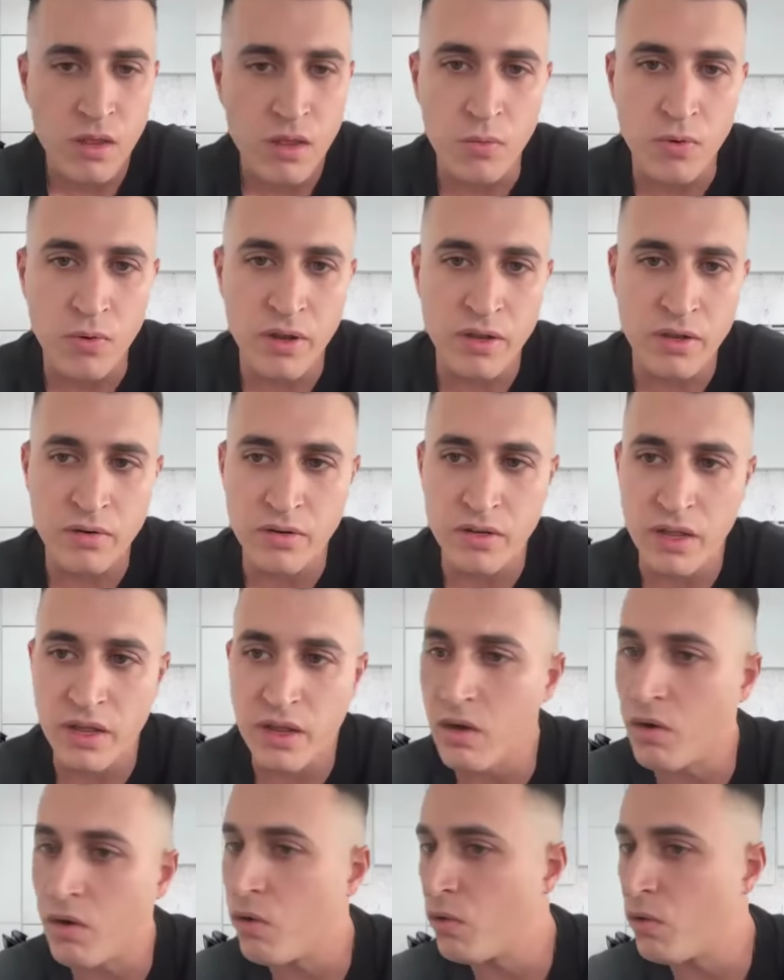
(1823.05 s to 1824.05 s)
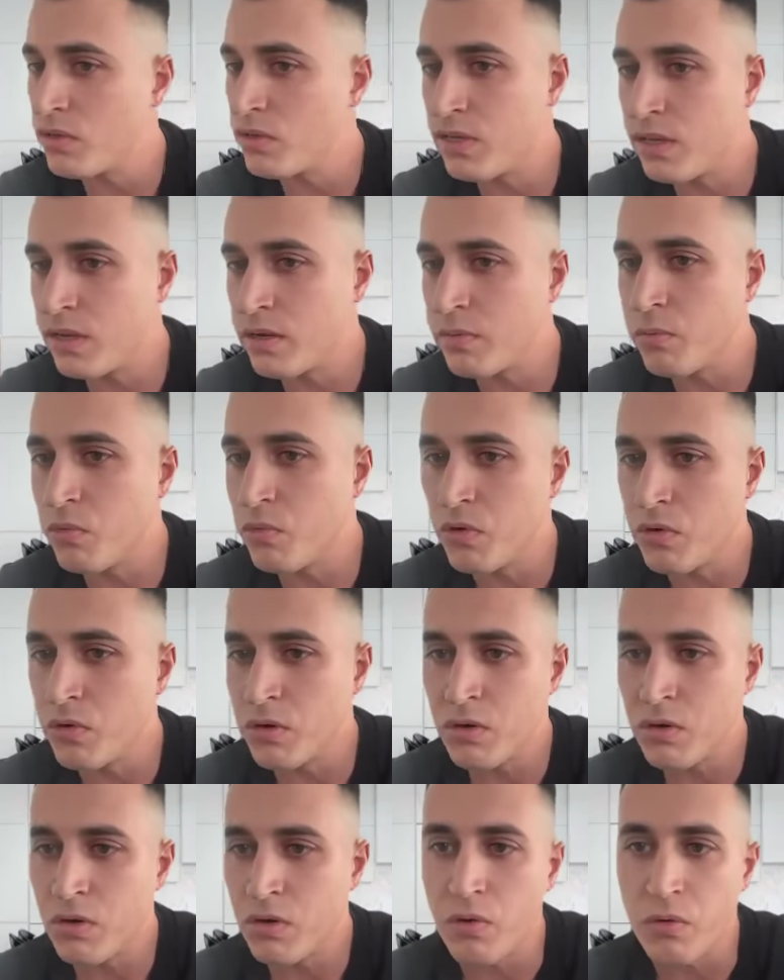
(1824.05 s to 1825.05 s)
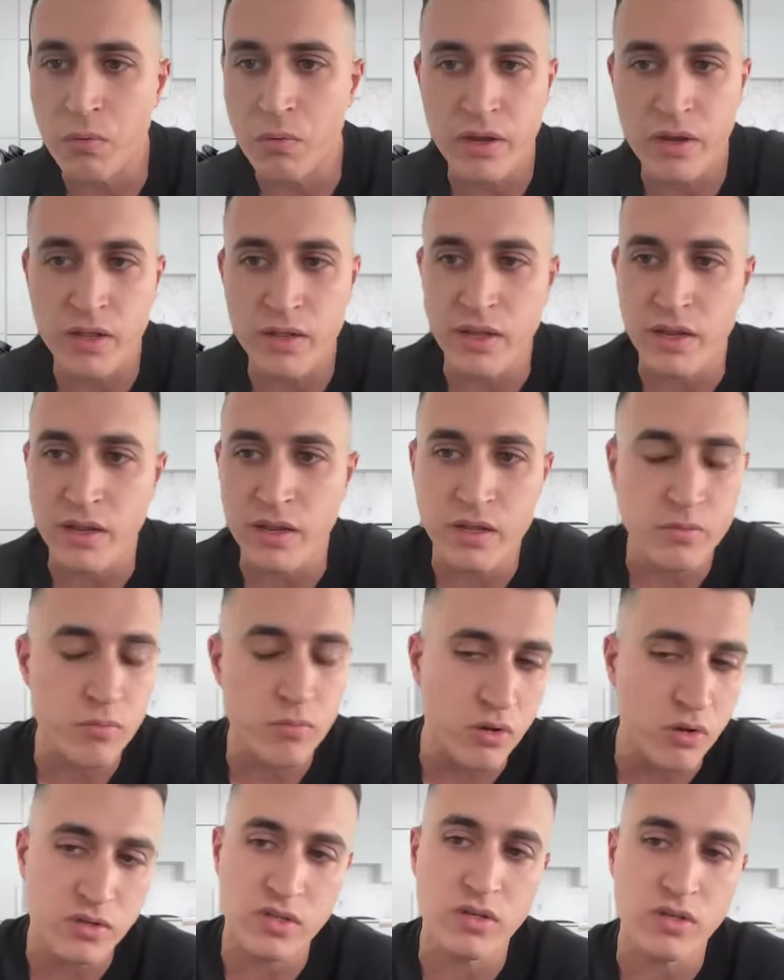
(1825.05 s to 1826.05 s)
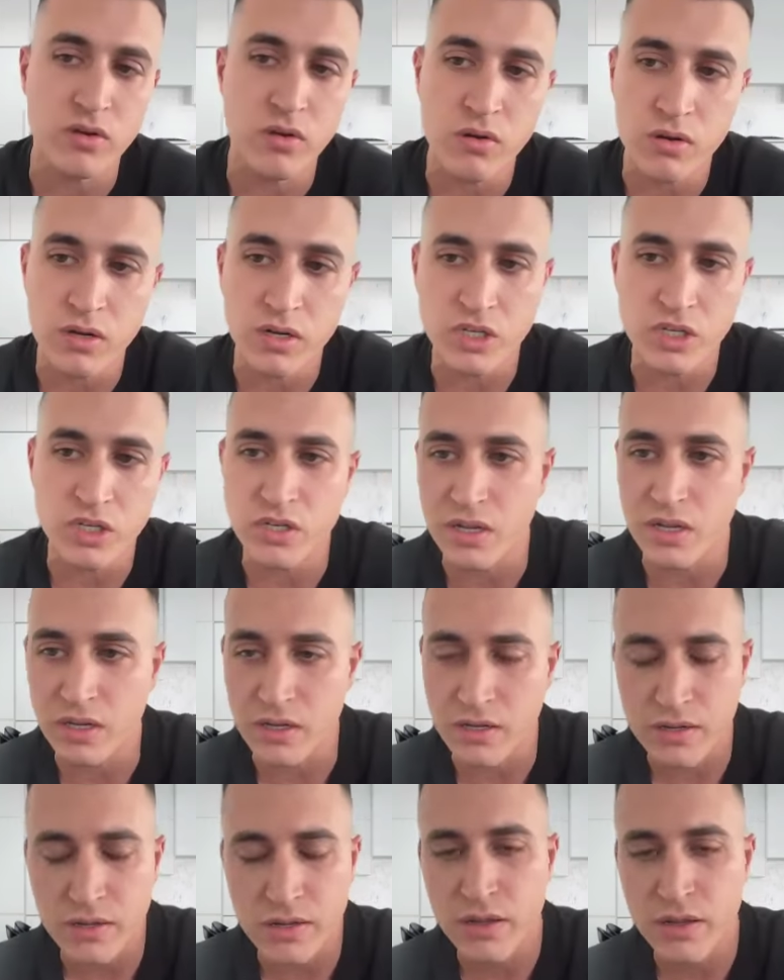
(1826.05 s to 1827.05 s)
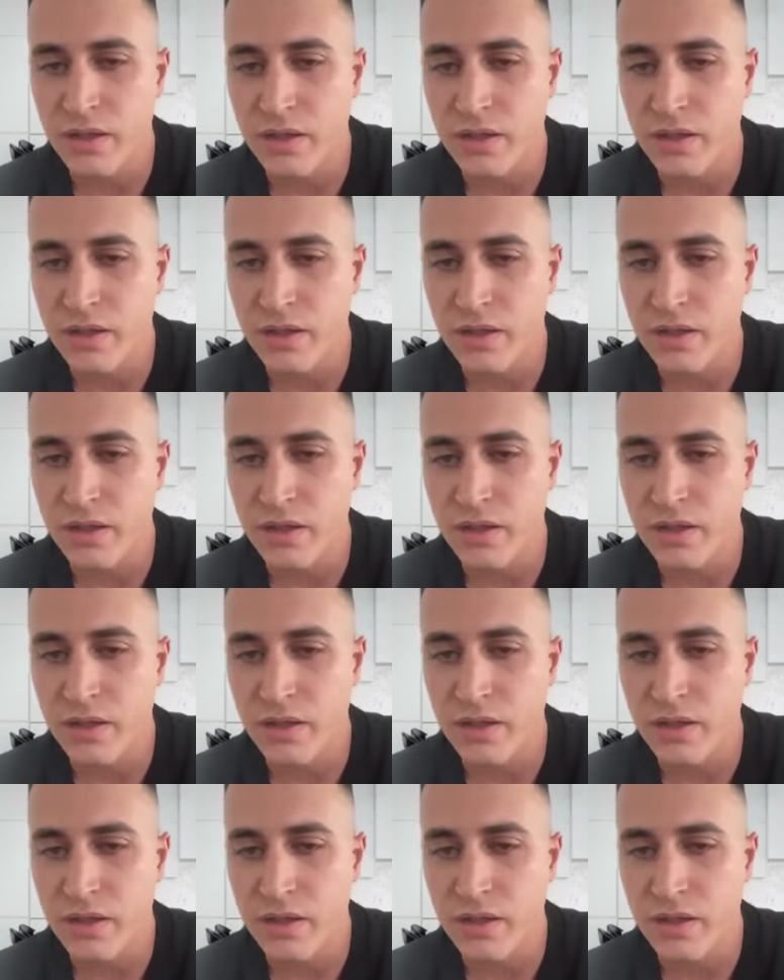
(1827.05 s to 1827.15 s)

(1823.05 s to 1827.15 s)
whether they are hosting more or whether they need more storage than